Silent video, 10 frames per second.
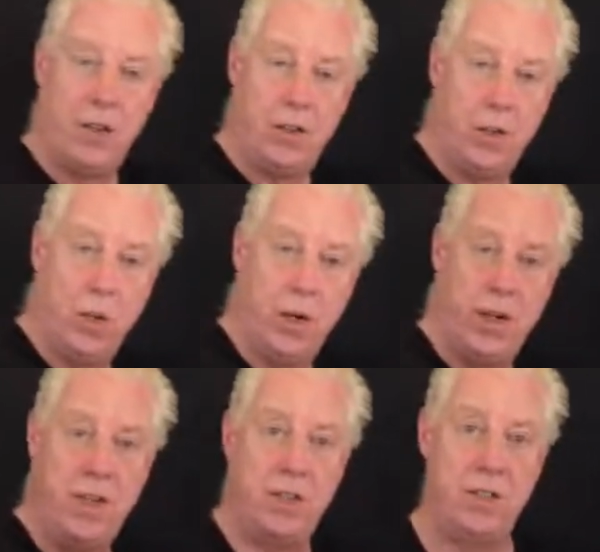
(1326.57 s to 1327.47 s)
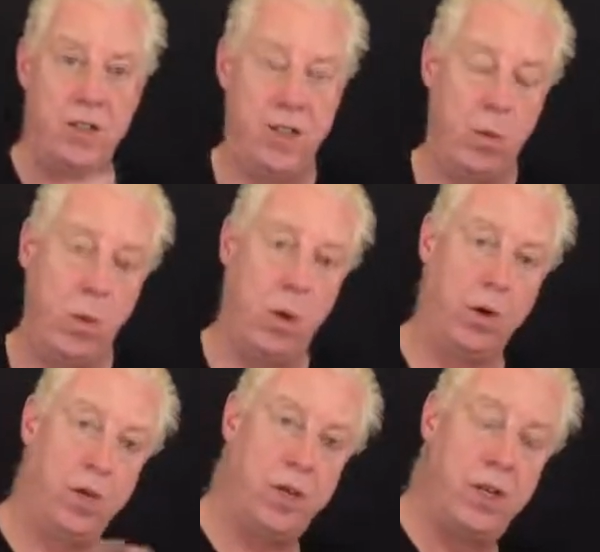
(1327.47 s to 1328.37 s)
to what it is that they
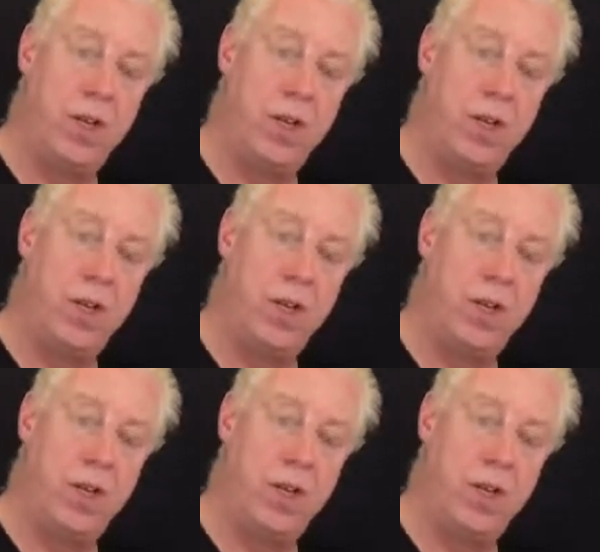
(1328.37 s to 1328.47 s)
want